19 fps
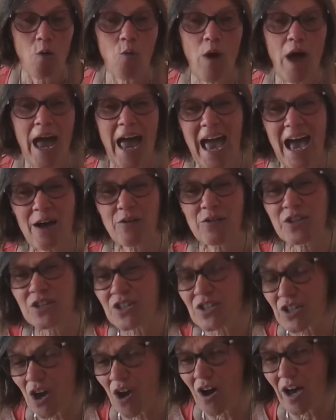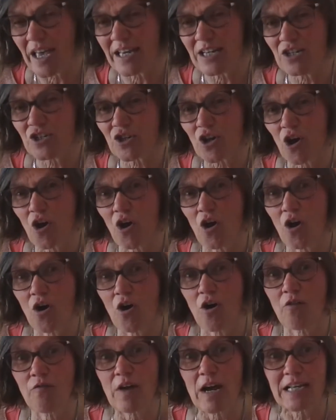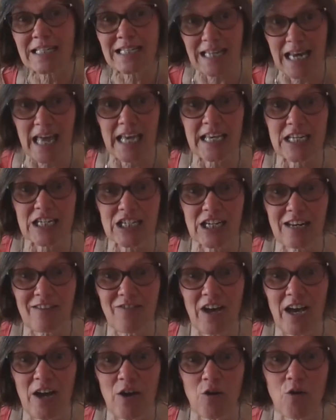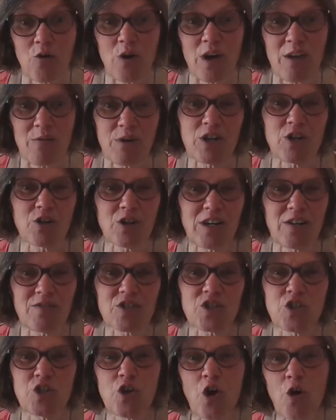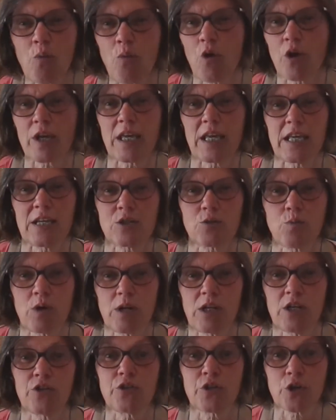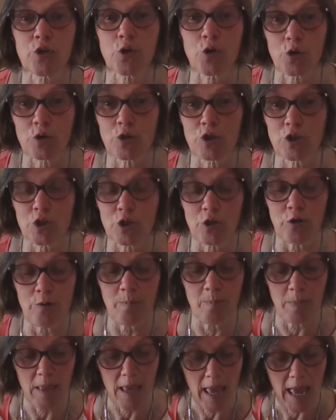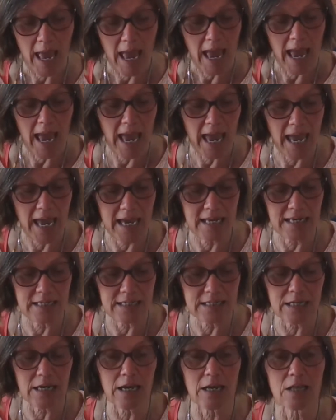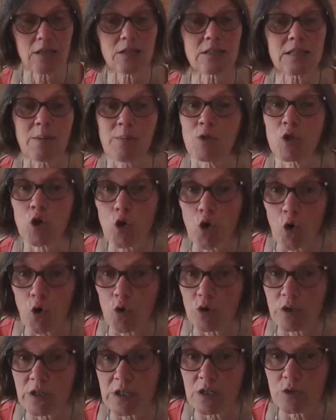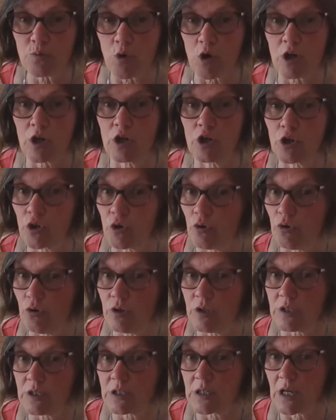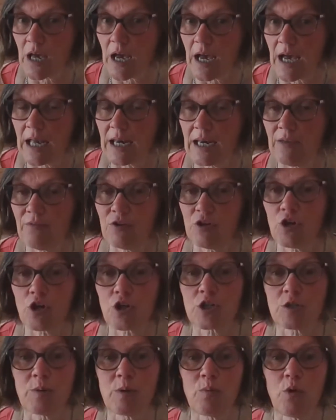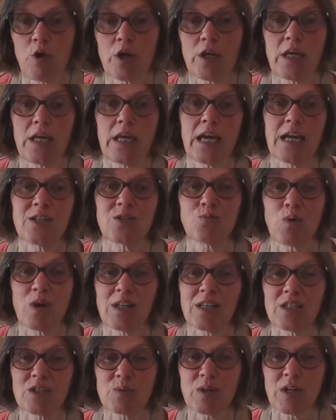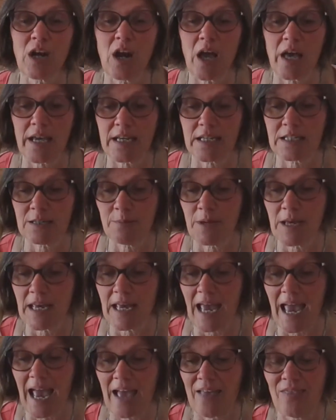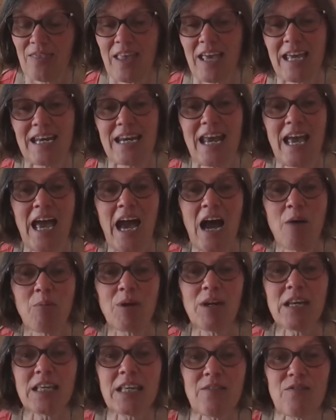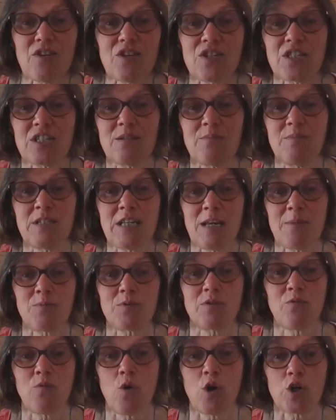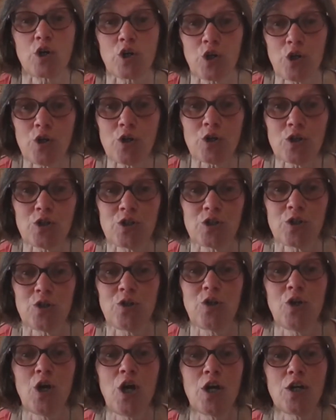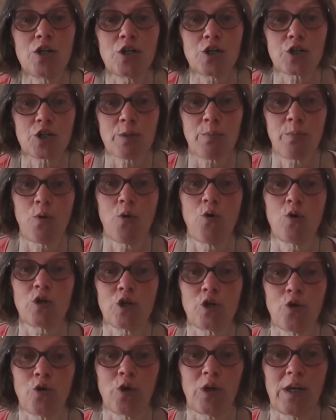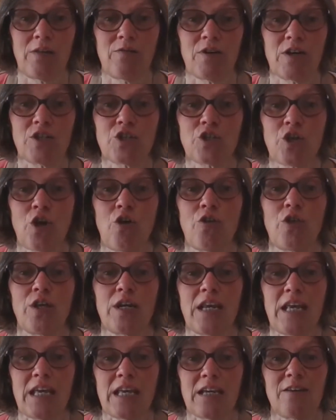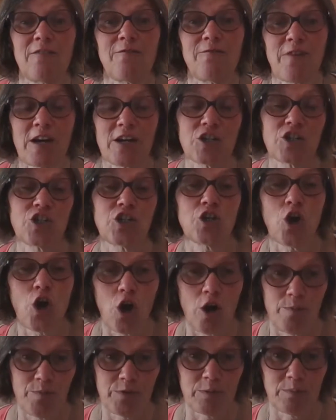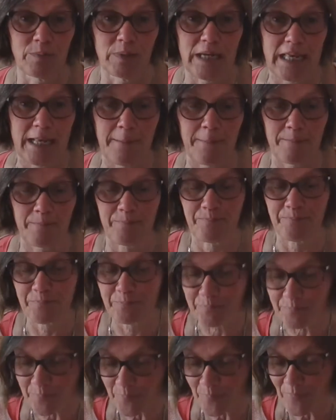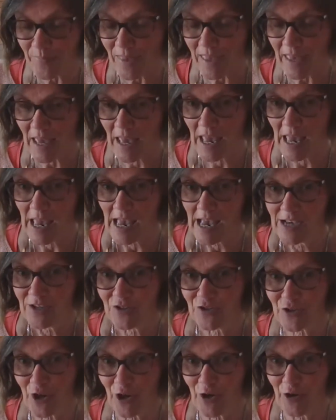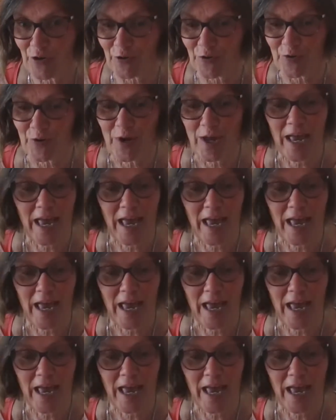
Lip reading: how the signs of a sluggish liver or when your liver's not working as well as it could do, and some of the causes, what can cause a liver not to be working as well as we'd like it to be. And then I'm going to give you some tips of what you can do to support your liver so that it can function optimally. So